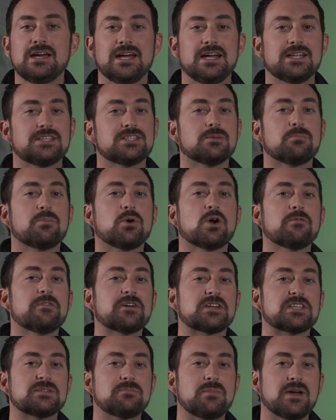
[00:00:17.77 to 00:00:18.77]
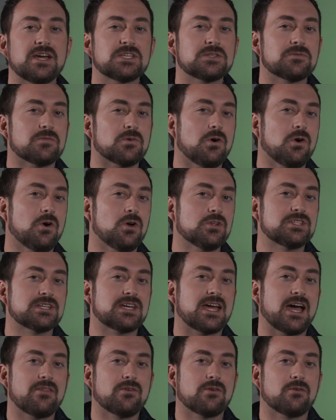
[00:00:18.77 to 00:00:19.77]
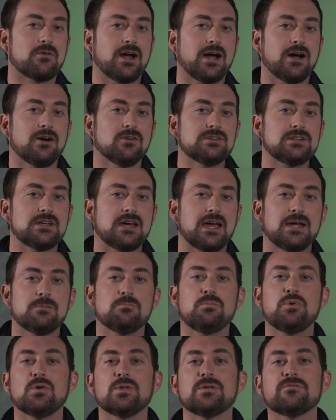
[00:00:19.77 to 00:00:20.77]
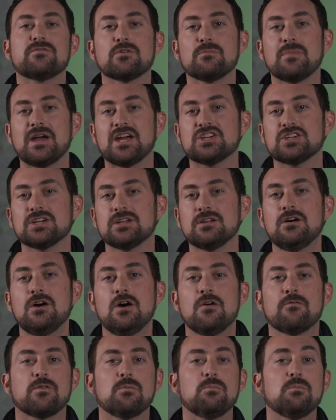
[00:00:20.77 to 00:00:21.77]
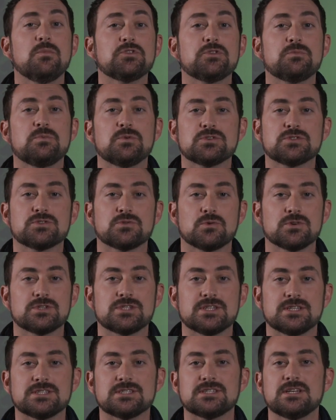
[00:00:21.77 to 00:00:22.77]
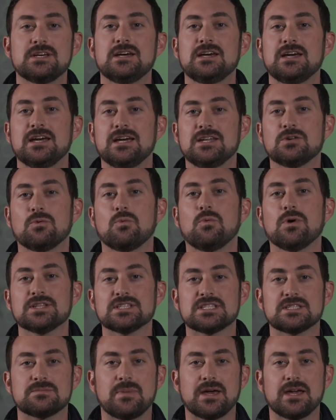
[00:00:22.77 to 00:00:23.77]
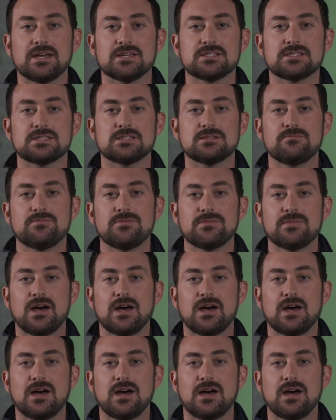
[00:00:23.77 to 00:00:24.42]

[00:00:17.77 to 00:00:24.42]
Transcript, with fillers: It's the perfect space for all to gather around and pull information from multiple sources into one space.